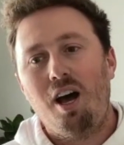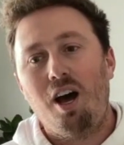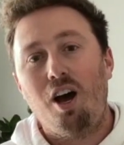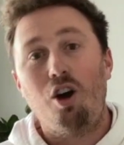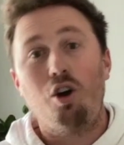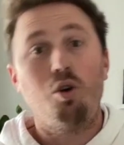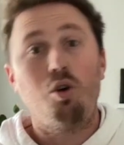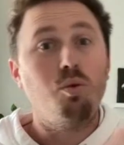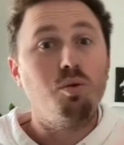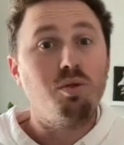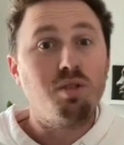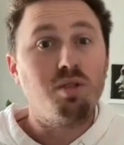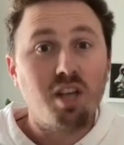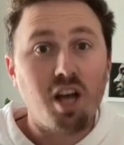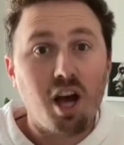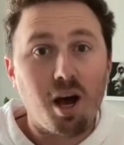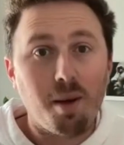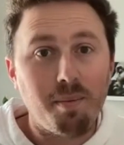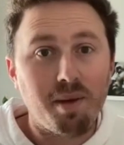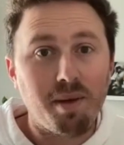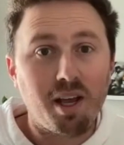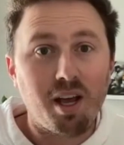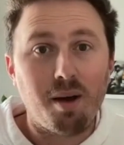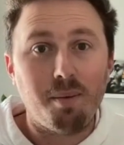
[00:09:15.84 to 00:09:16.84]
who's
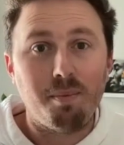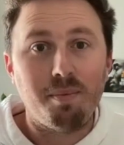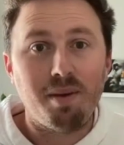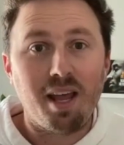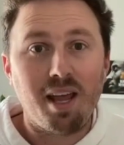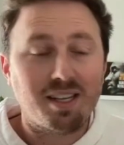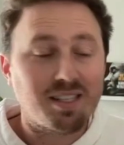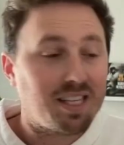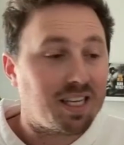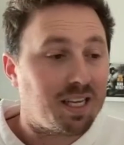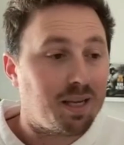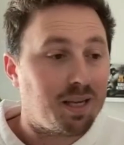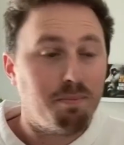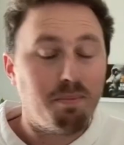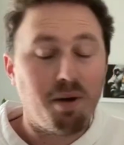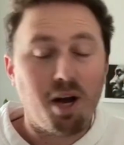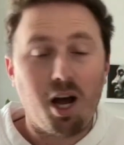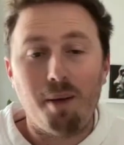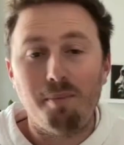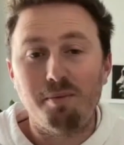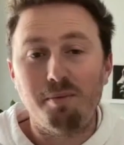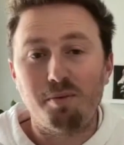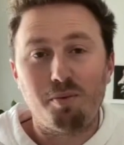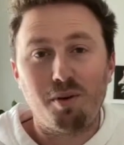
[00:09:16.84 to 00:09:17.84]
coming up next. Like in
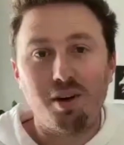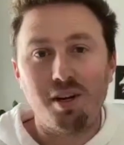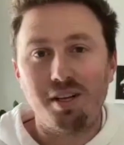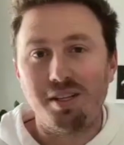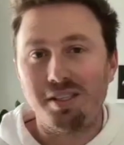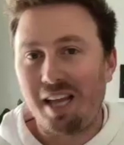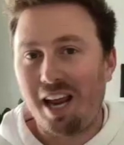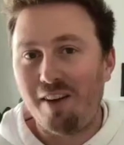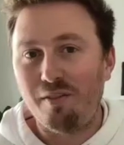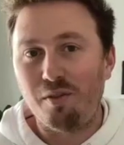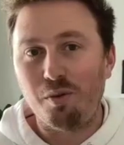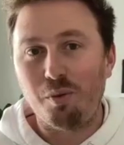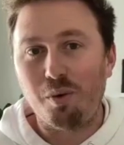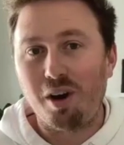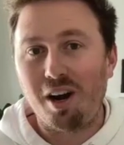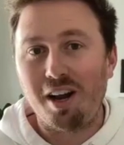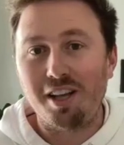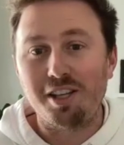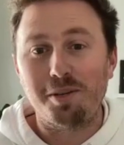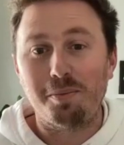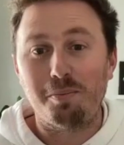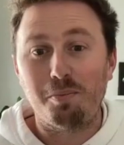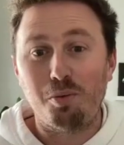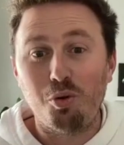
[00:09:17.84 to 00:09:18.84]
Palm Springs, everywhere
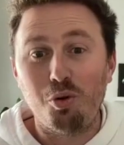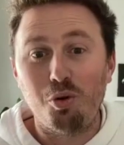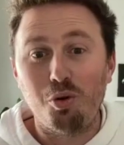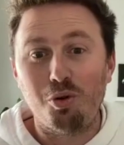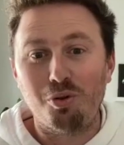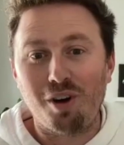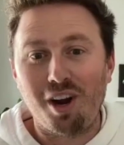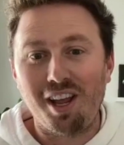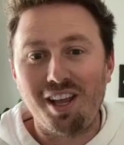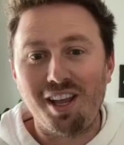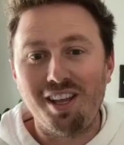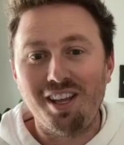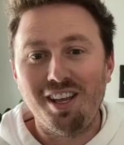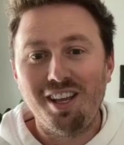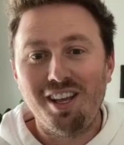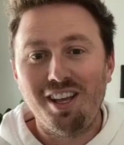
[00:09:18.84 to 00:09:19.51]
has a pool, right?